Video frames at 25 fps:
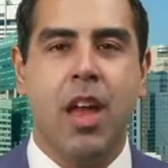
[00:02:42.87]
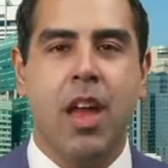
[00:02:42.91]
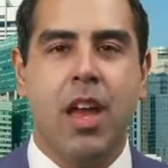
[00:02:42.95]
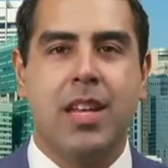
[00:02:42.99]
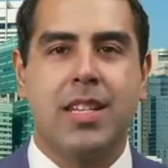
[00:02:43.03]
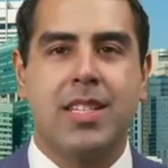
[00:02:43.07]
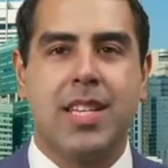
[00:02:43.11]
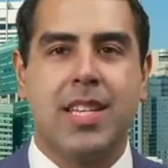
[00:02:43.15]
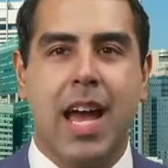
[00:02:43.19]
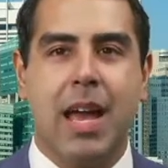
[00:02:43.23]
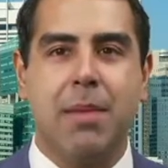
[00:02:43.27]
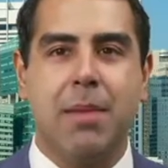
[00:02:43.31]

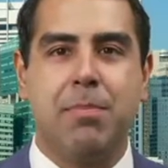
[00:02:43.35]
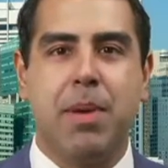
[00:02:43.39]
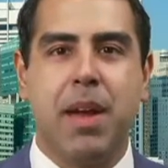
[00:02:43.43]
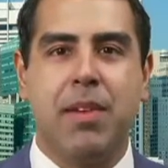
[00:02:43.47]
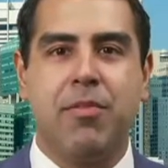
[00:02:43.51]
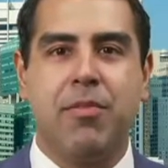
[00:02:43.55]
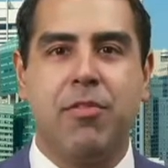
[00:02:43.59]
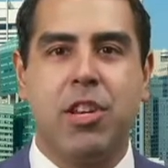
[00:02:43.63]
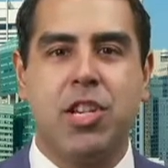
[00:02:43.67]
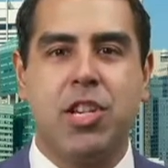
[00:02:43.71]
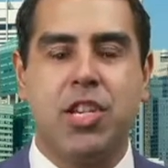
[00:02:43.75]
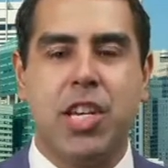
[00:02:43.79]
Thai
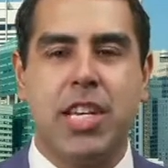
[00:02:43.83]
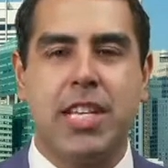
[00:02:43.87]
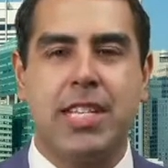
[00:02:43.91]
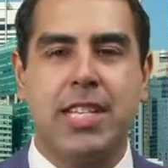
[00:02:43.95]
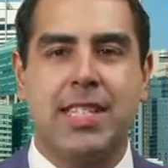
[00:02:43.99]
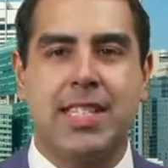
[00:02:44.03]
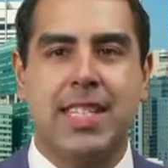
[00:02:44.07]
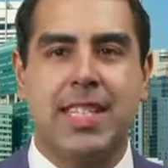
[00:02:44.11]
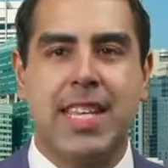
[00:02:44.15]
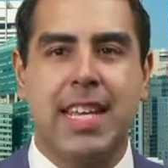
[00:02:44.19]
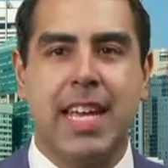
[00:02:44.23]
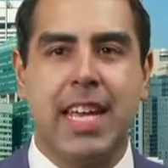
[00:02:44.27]
Beverage
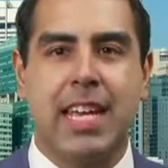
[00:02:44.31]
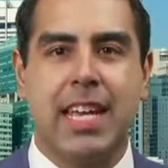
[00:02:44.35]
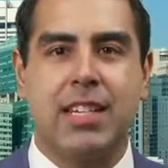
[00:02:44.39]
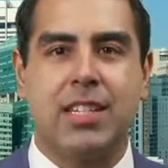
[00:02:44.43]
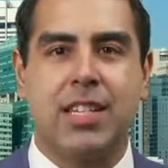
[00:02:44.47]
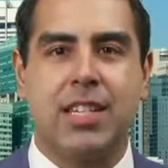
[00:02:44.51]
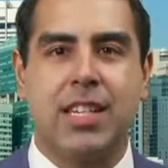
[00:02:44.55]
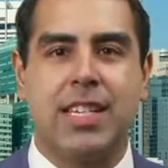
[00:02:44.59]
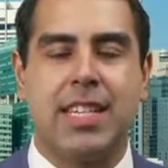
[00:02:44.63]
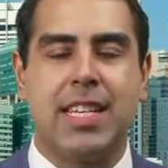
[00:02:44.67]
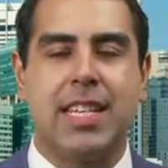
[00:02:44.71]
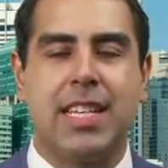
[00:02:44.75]
is seeking
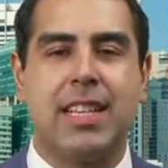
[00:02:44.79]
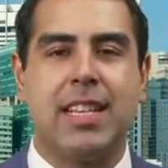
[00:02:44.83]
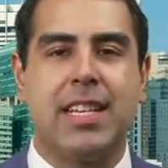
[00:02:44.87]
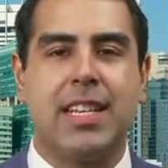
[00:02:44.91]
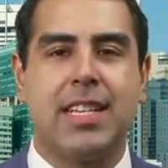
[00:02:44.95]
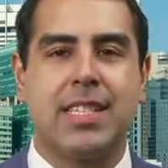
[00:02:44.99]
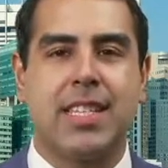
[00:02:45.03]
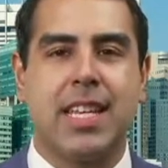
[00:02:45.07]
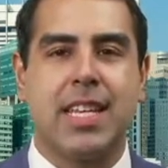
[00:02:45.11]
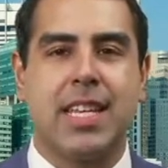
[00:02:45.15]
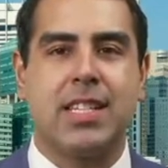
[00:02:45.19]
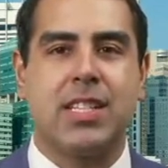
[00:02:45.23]
to
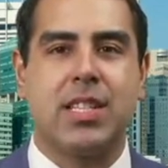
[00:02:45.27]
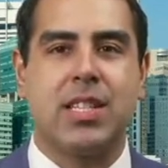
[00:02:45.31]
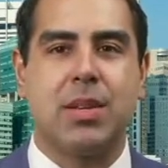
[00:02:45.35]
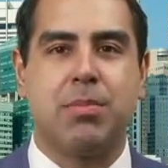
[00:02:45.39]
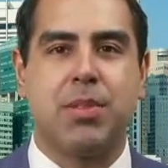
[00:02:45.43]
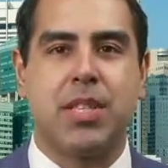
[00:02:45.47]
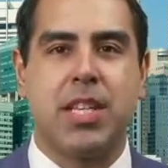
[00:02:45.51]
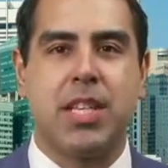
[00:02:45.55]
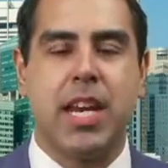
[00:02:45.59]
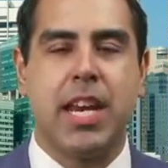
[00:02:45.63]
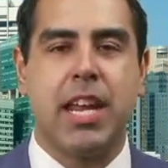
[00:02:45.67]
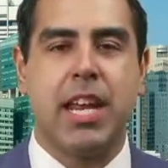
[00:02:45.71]
delist its
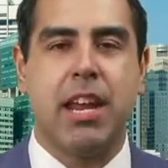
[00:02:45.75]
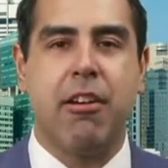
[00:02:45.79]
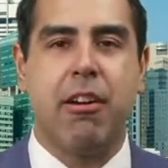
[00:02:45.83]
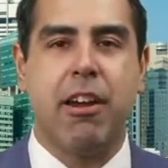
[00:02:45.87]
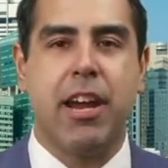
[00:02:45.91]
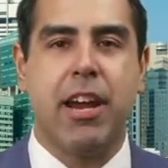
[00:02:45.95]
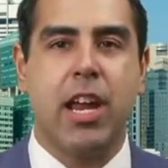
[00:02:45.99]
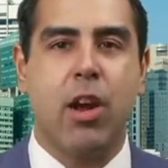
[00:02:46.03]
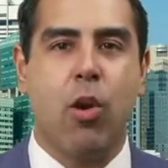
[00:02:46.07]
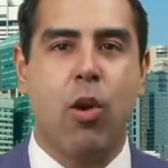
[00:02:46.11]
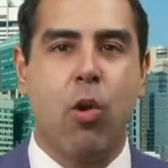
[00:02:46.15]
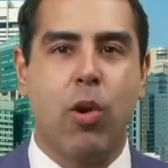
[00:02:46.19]

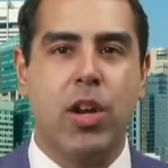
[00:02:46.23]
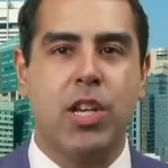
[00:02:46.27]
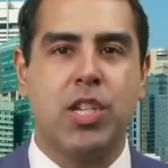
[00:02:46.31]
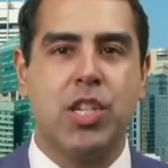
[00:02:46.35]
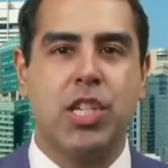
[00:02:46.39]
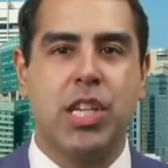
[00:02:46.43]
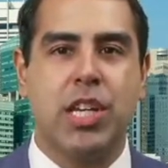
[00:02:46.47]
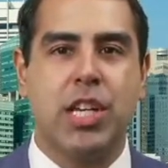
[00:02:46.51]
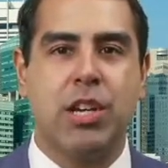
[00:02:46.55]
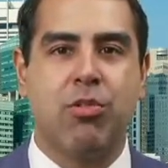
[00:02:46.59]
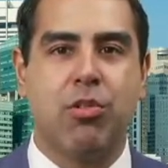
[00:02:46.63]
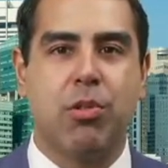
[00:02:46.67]
subsidiary
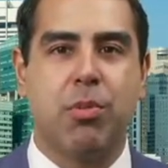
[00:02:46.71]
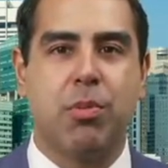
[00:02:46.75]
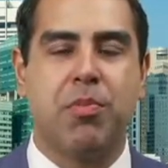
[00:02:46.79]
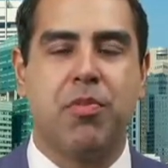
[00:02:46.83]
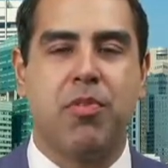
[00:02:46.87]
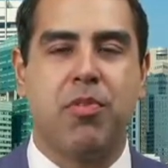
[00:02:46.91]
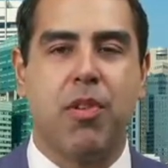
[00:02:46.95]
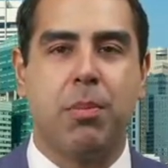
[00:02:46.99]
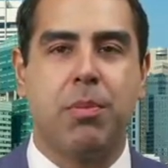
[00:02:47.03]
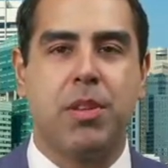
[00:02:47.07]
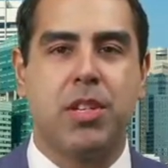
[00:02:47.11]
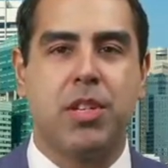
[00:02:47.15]
Oishi Group
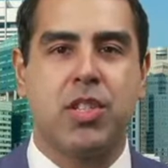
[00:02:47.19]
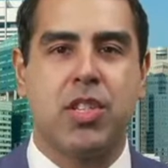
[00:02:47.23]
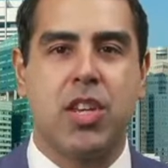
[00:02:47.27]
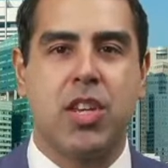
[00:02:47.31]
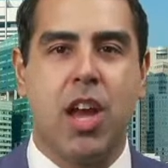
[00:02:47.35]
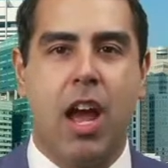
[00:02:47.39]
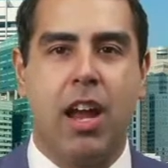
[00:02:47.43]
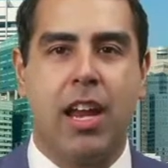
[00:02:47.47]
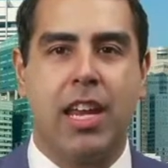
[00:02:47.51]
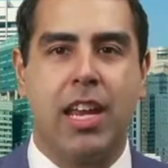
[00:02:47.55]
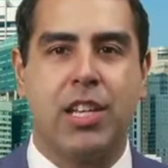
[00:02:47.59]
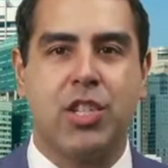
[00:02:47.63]
from the
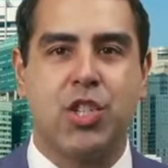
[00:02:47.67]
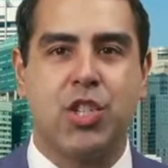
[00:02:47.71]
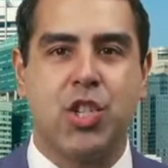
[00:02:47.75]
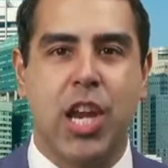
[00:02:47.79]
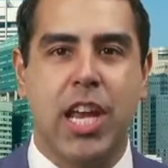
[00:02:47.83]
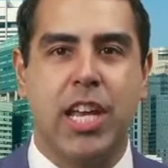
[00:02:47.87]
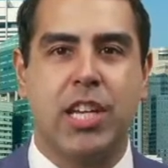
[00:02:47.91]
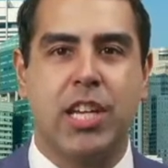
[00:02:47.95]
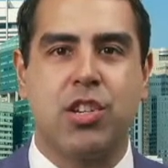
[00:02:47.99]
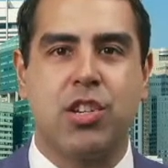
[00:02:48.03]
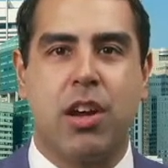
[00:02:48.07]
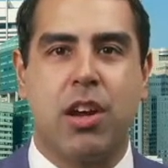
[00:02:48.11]
Stock
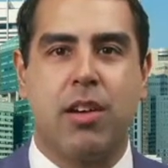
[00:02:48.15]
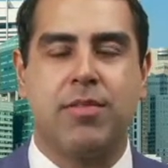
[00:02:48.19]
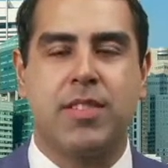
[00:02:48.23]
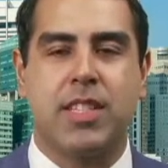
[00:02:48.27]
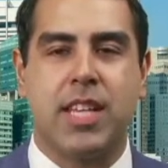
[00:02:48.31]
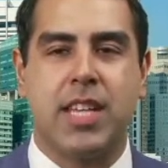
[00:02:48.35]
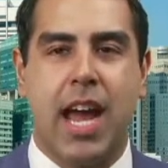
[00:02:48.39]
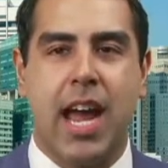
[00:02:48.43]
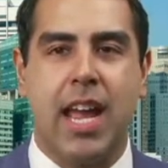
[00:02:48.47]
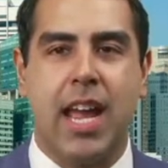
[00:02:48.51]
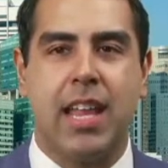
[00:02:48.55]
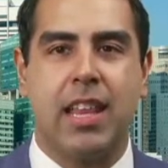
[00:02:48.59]
Exchange of
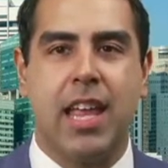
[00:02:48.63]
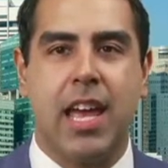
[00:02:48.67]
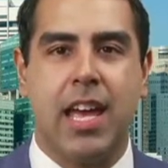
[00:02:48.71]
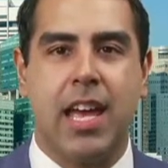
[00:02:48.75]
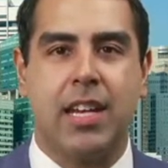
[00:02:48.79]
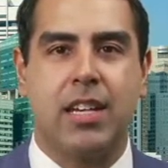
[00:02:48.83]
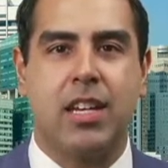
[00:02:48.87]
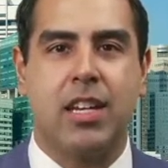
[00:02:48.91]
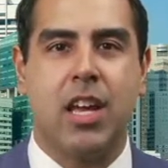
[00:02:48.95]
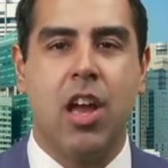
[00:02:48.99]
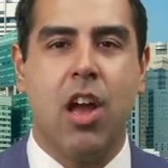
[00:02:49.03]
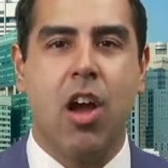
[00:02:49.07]

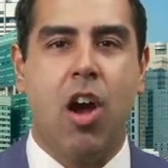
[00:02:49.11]
Thailand.